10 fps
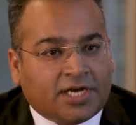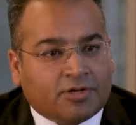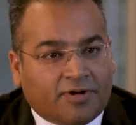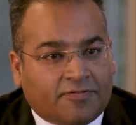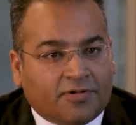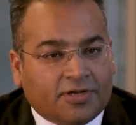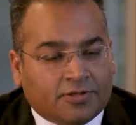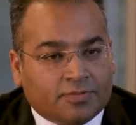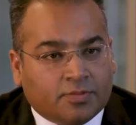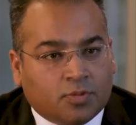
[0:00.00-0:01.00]
second
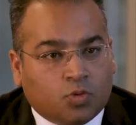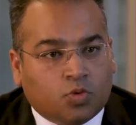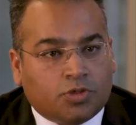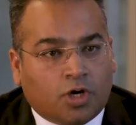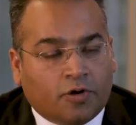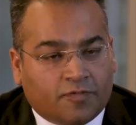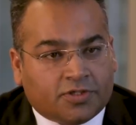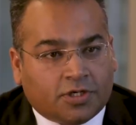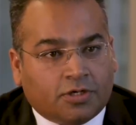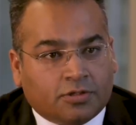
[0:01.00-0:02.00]
referendum would
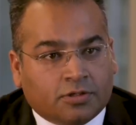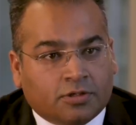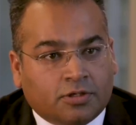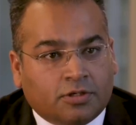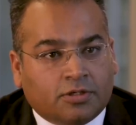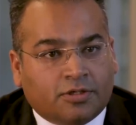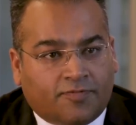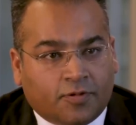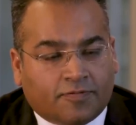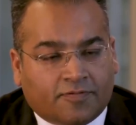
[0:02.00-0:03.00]
overturn the
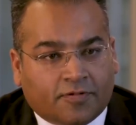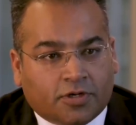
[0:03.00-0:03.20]
view of the